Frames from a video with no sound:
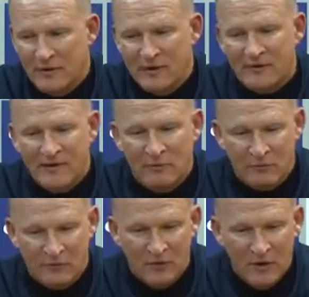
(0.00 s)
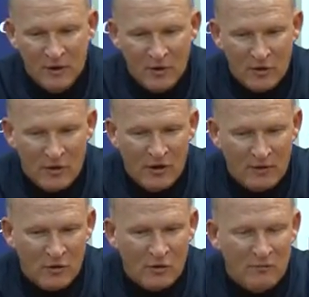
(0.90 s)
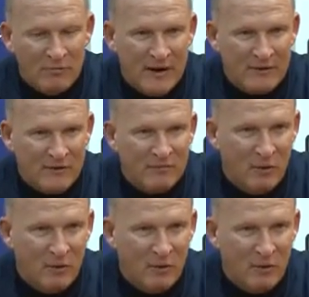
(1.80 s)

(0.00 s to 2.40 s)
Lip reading: That sounds good in practice,